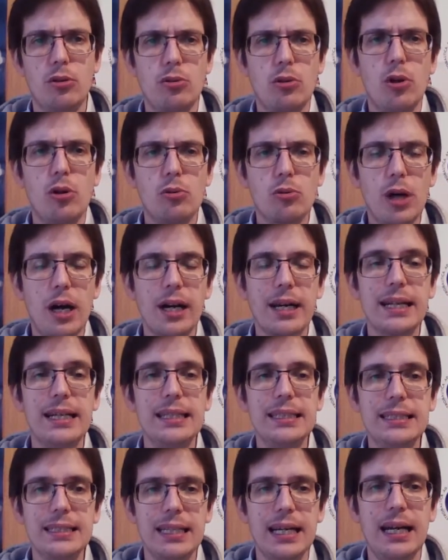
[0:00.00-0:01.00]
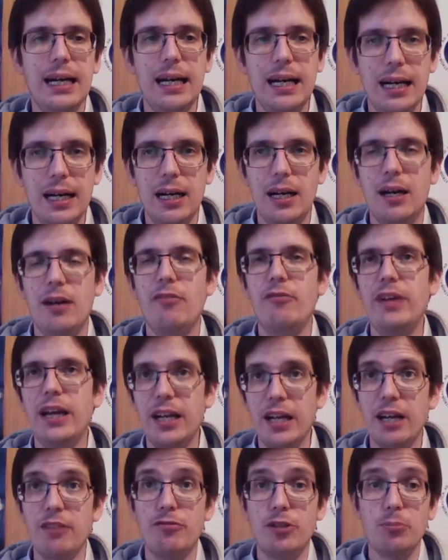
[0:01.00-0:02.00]
rockets,
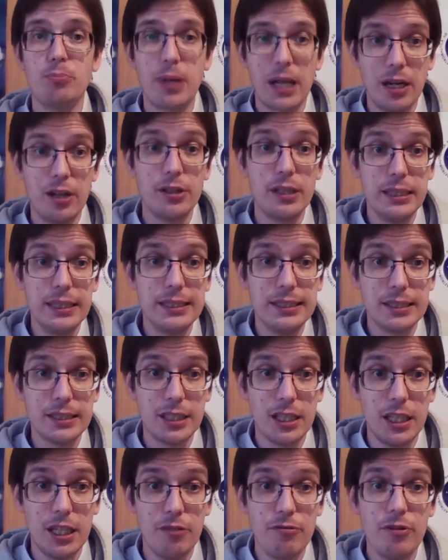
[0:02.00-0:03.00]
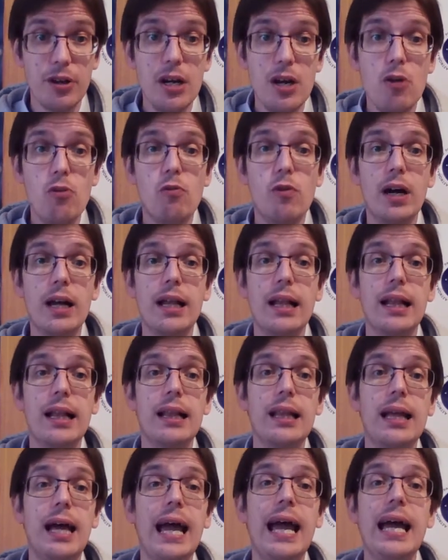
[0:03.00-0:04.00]
Wernher von Braun and his staff,
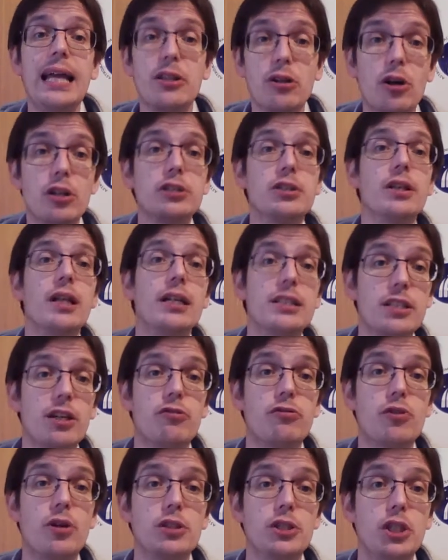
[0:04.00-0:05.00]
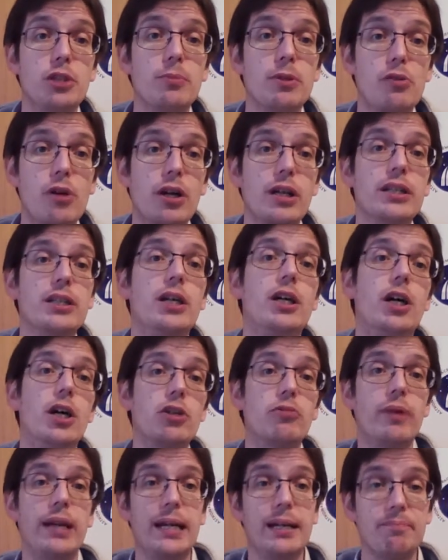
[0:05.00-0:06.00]
well, and also lots of German rocket
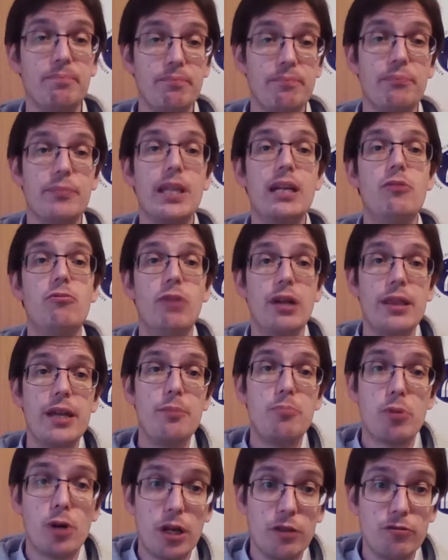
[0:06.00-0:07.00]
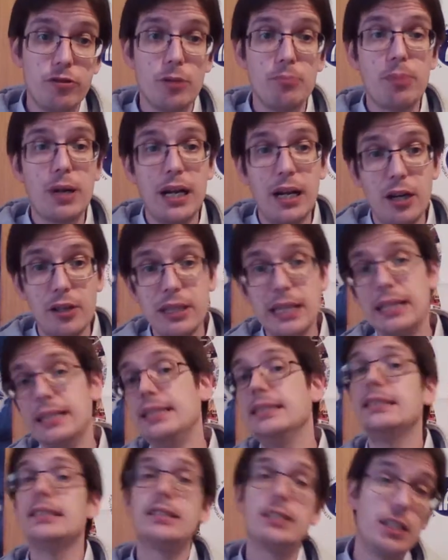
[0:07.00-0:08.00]
hardware. Well, they brought von Braun and
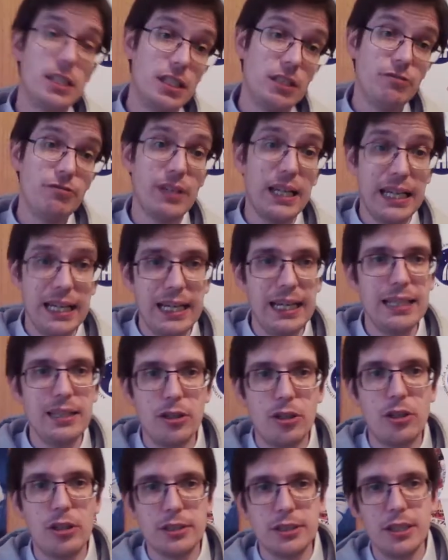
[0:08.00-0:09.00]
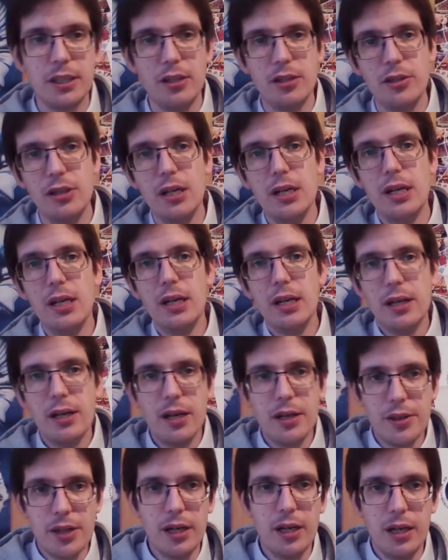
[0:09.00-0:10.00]
his staff and also
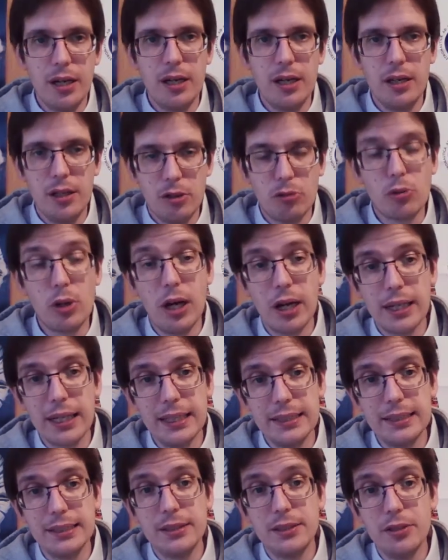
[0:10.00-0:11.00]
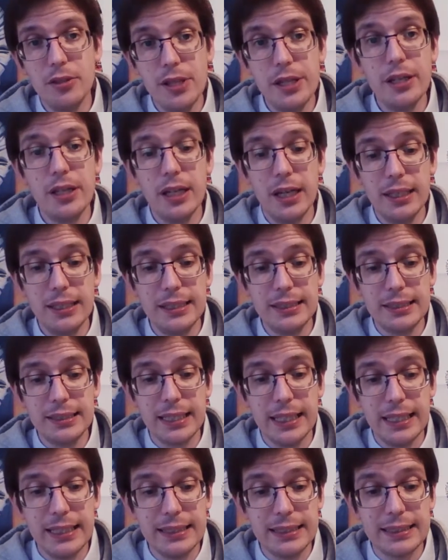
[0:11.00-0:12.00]
the rockets to the United
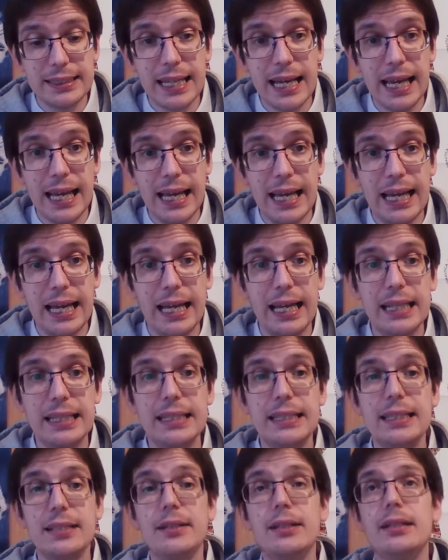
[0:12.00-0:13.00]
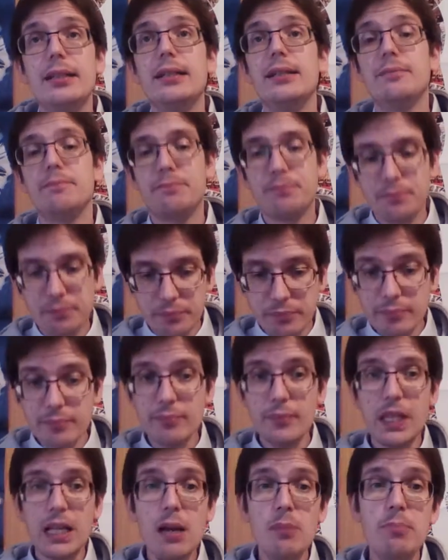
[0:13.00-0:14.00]
States and
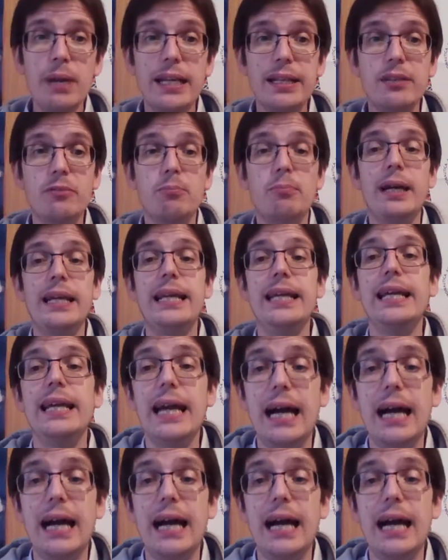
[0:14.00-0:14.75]
made many